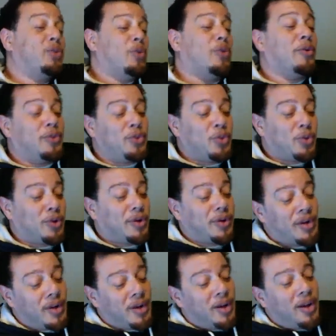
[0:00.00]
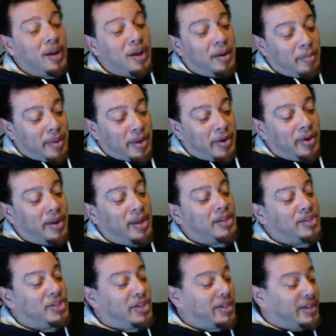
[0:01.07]
through a better
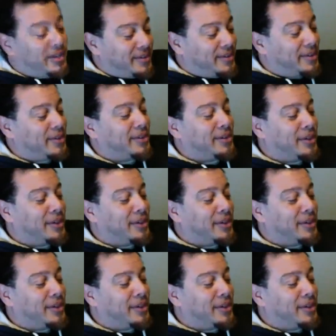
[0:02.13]
engine,